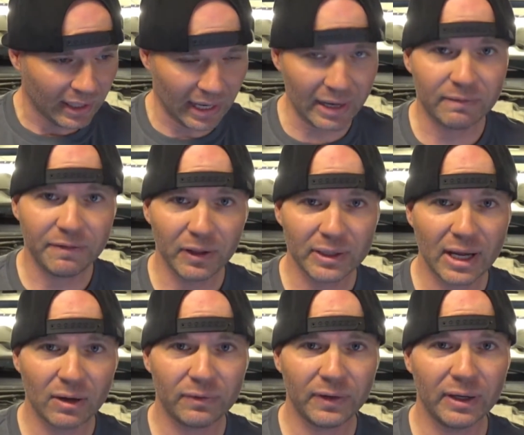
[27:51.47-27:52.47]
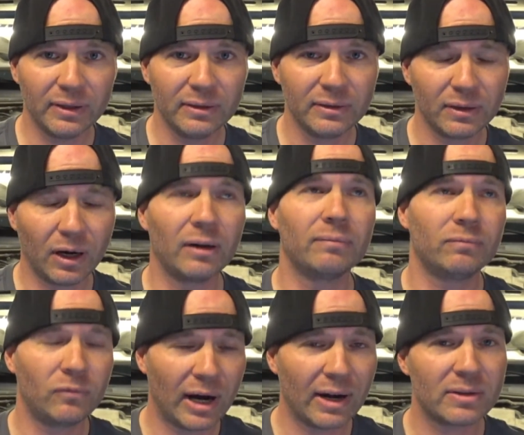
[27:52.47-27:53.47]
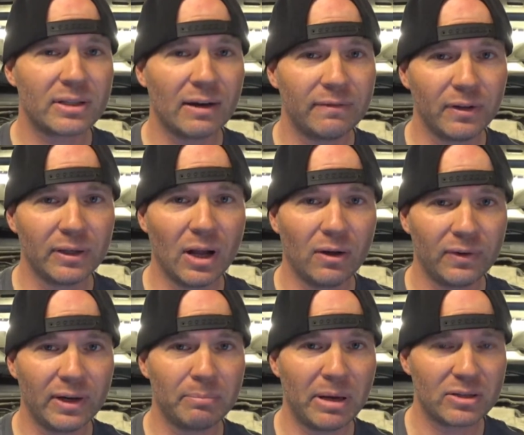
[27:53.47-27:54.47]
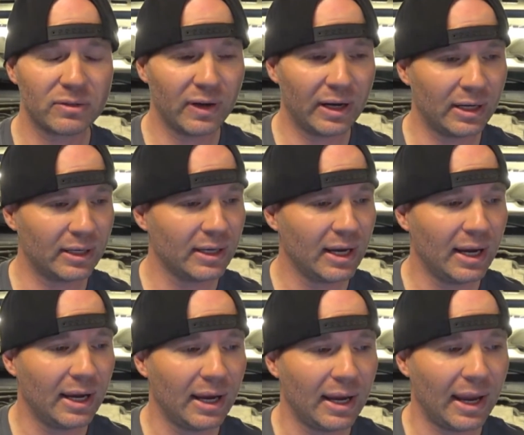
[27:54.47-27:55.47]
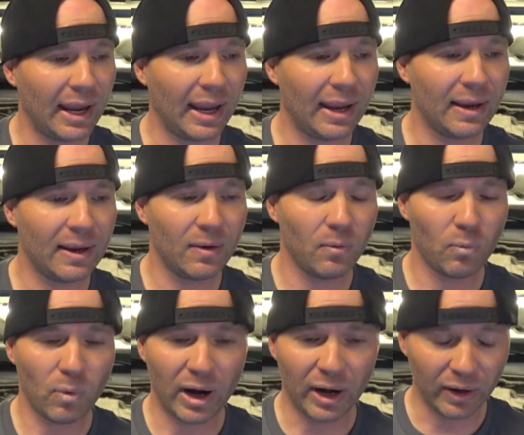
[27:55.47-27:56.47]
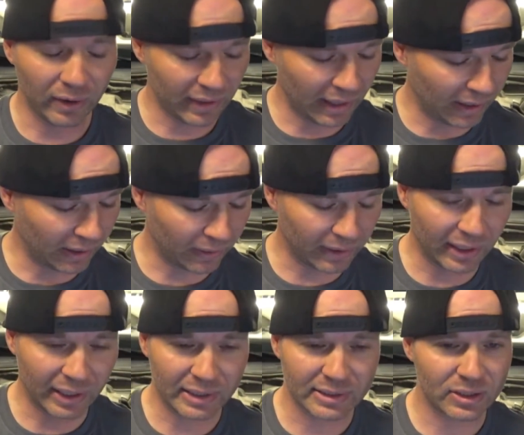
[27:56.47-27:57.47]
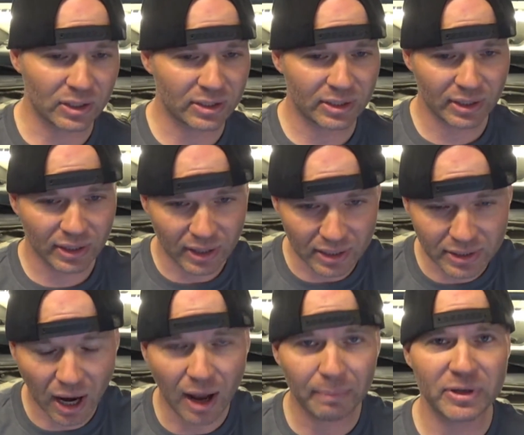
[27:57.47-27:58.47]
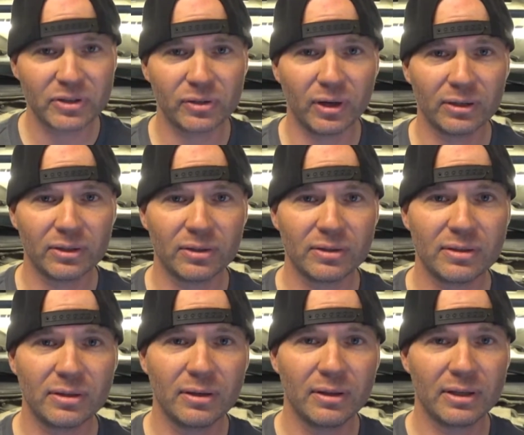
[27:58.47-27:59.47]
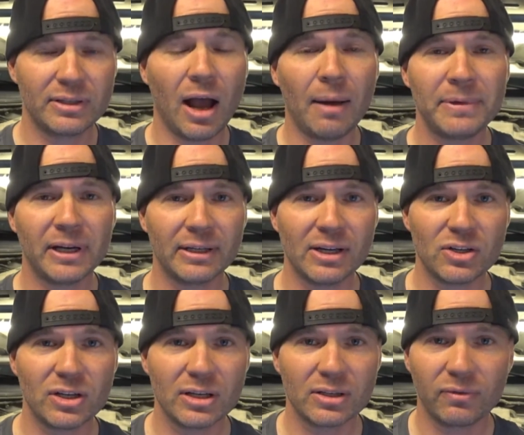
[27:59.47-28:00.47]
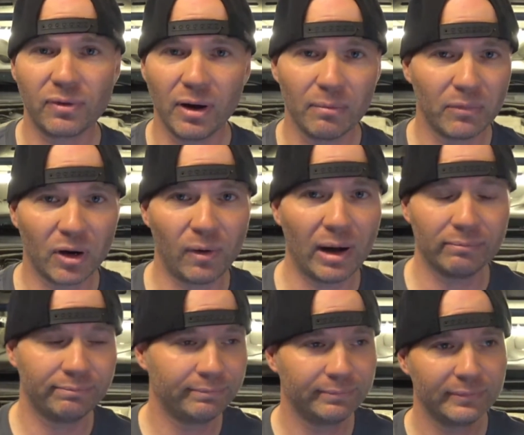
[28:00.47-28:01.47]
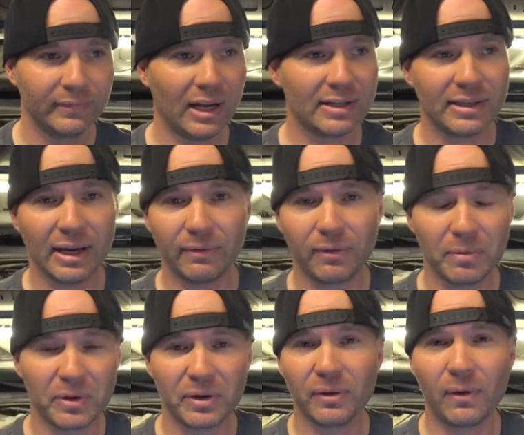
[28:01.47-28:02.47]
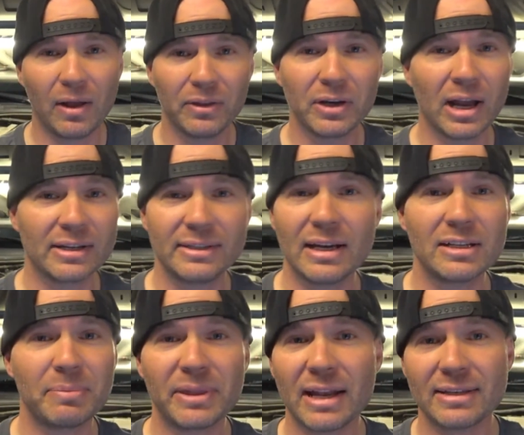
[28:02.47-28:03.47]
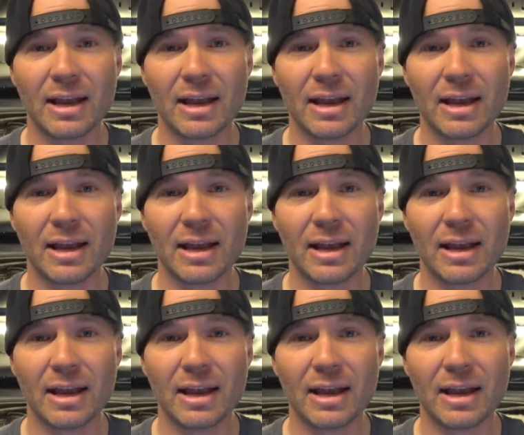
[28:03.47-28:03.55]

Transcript: in Philadelphia, or right outside Philadelphia in Pennsylvania, where there is just the top instructors, the top technicians from around, I'd say from around the United States, but that's